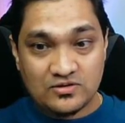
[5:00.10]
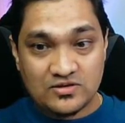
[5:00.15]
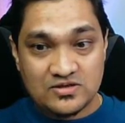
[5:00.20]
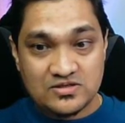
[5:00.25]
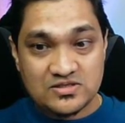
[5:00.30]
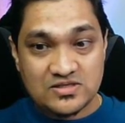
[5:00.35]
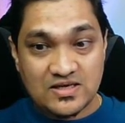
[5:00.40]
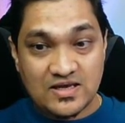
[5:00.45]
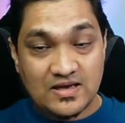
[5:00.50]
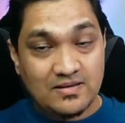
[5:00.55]

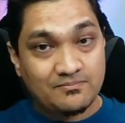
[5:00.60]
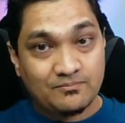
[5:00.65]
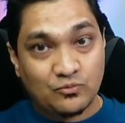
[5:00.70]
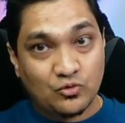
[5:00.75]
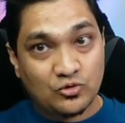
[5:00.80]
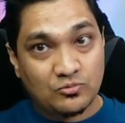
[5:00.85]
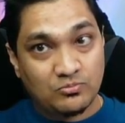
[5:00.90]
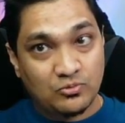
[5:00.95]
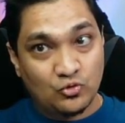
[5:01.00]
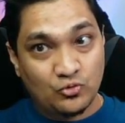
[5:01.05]
this
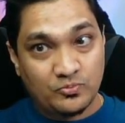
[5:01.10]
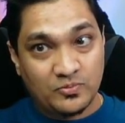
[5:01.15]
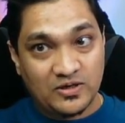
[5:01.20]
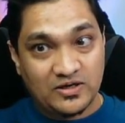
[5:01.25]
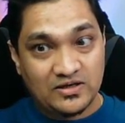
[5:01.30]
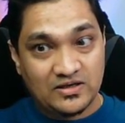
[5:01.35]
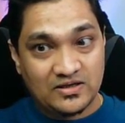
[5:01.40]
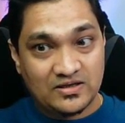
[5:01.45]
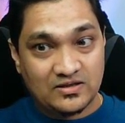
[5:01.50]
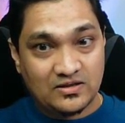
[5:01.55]
import
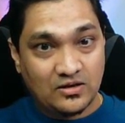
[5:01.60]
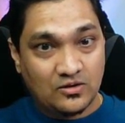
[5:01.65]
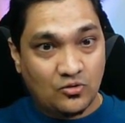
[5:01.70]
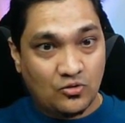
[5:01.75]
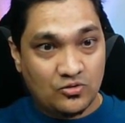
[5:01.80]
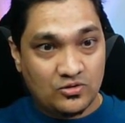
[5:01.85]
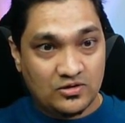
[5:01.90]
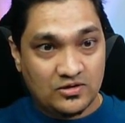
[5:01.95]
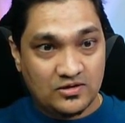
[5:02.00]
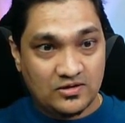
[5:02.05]
blueprint in the
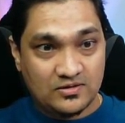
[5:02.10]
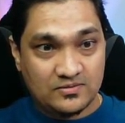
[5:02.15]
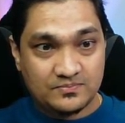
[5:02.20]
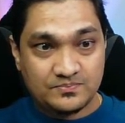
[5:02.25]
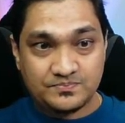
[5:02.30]
corner here.